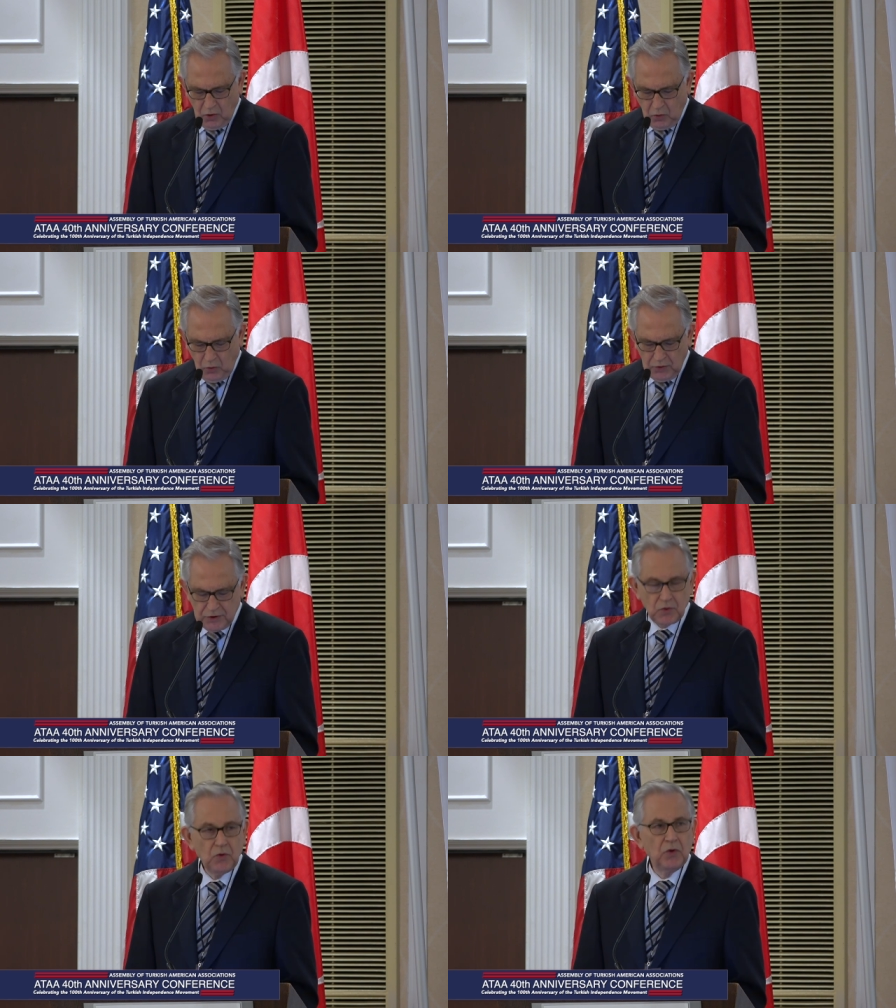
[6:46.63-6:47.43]
who
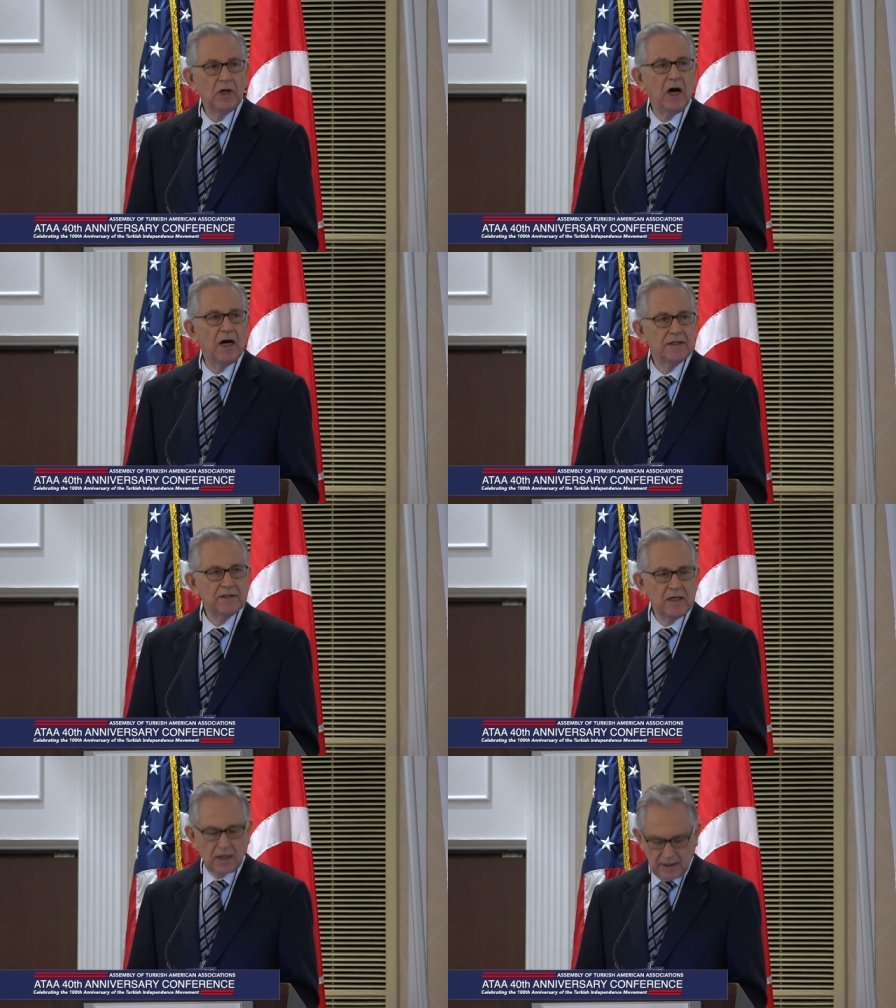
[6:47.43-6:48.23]
is who in arts
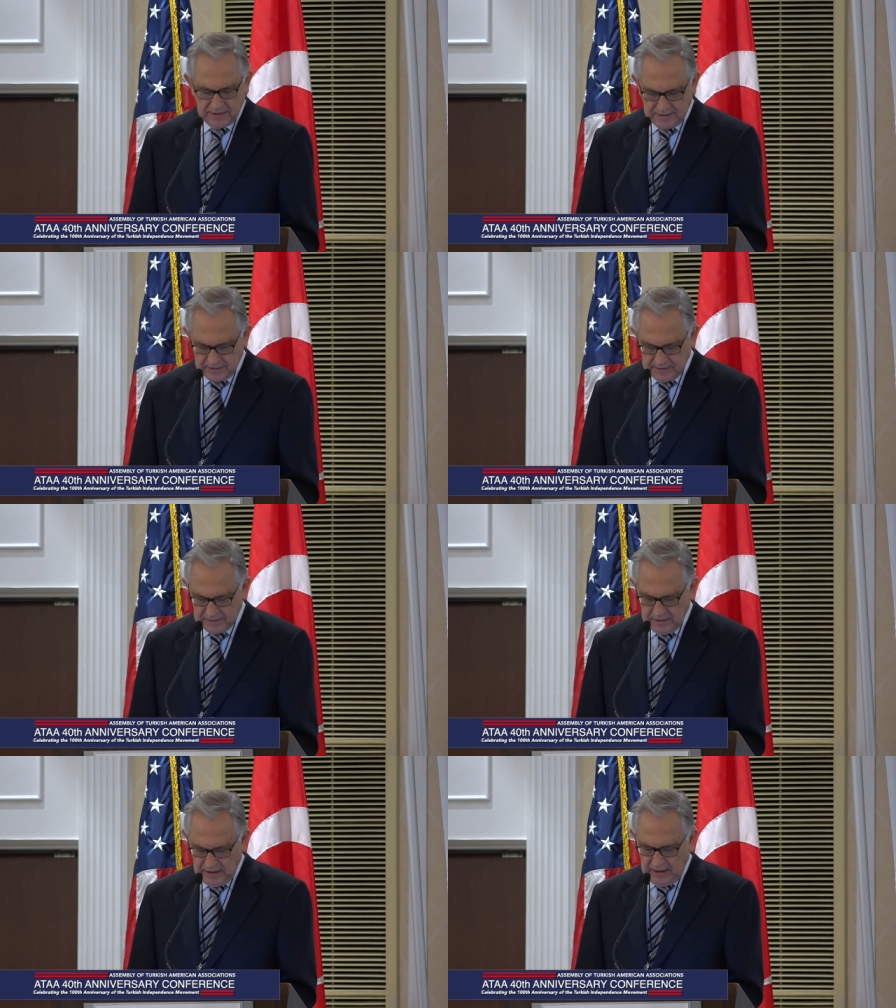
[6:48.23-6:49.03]
and artisans,
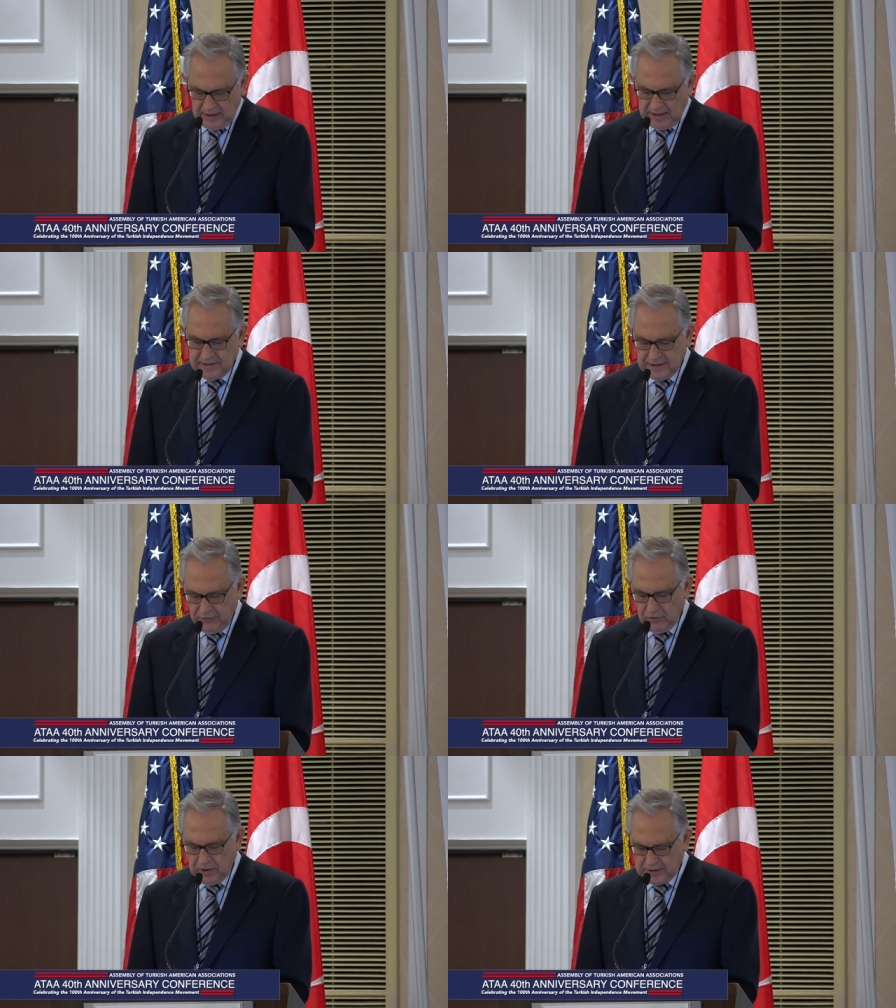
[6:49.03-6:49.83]
and
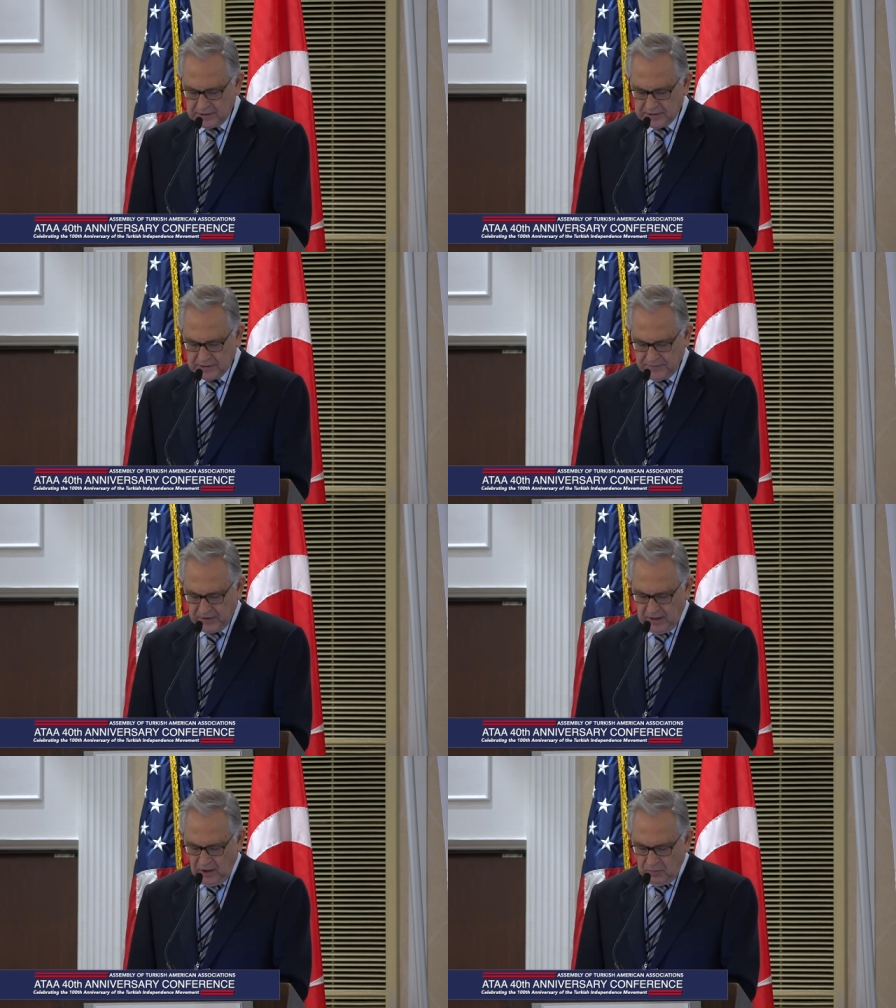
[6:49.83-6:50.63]
several others,
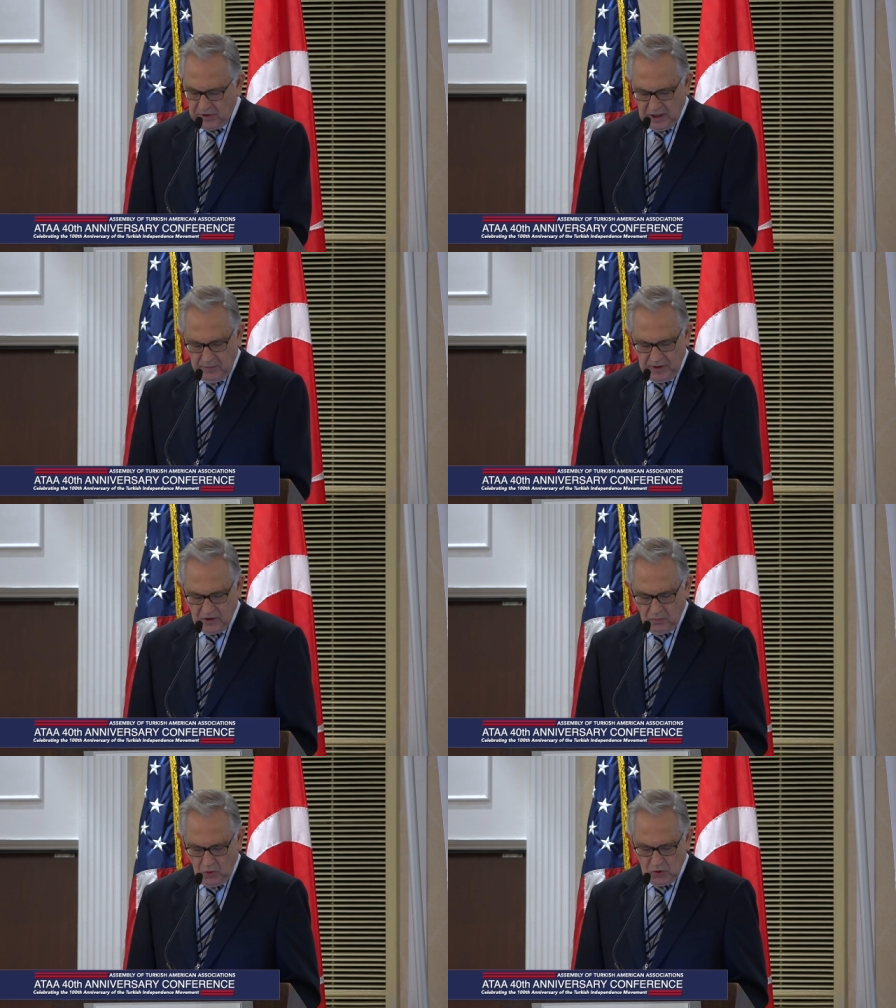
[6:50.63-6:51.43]
becoming
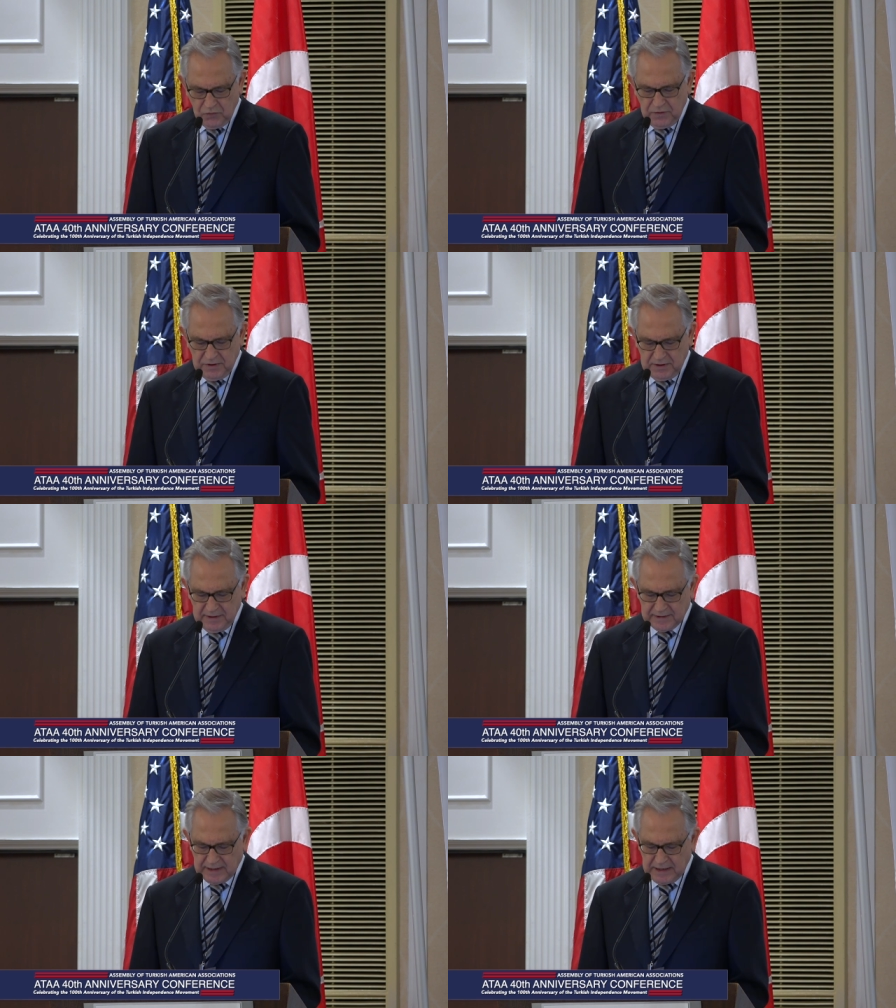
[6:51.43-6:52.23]
the most visited
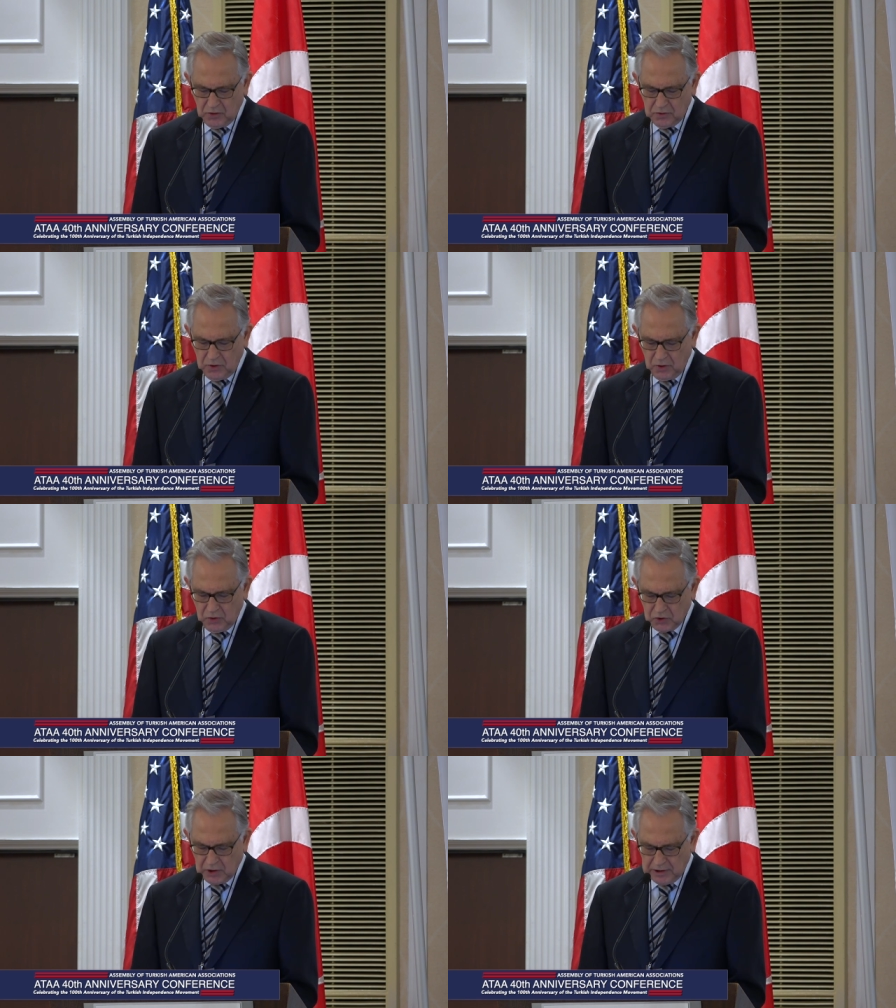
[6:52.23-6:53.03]
site on
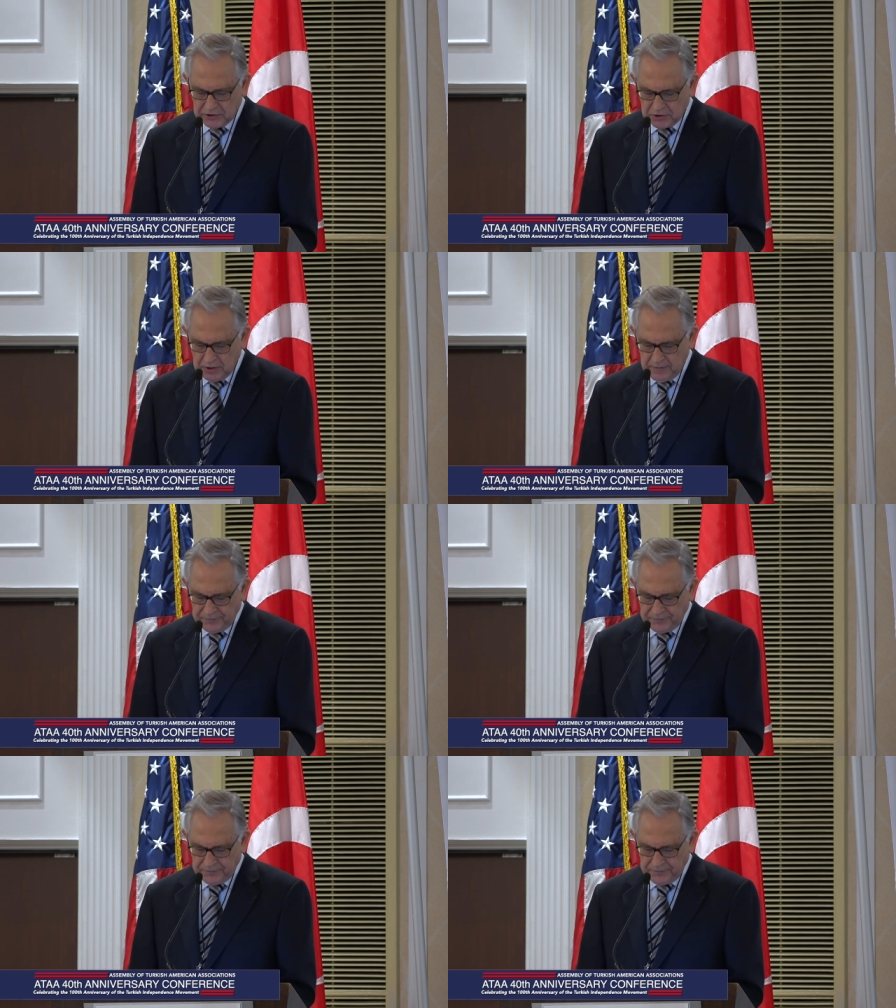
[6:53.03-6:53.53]
Turkish culture,